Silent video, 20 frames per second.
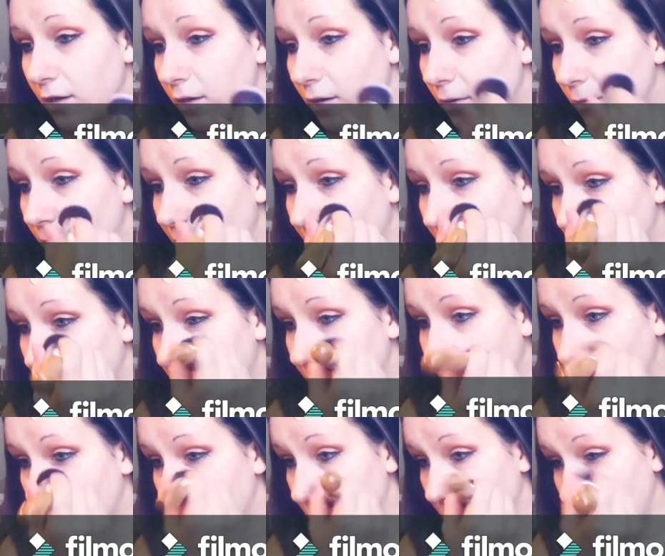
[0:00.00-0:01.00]
Oh wow,
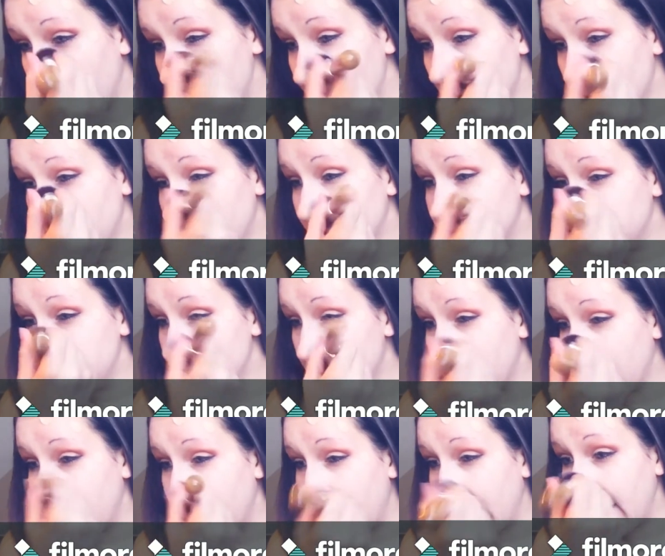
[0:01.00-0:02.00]
okay, right off the
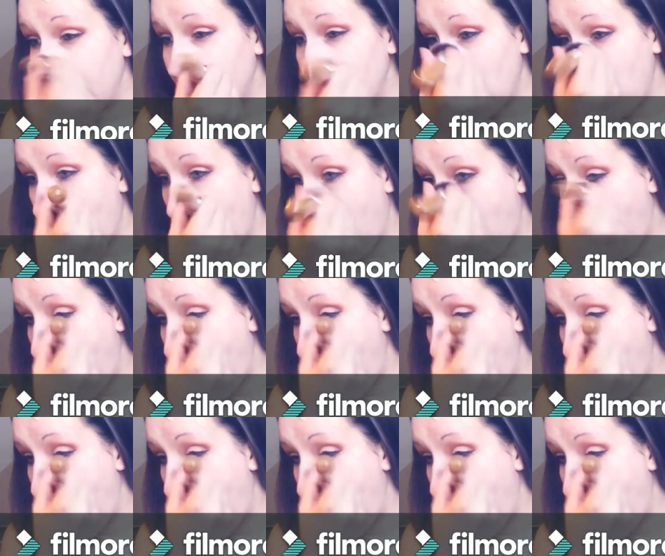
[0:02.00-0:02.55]
bat,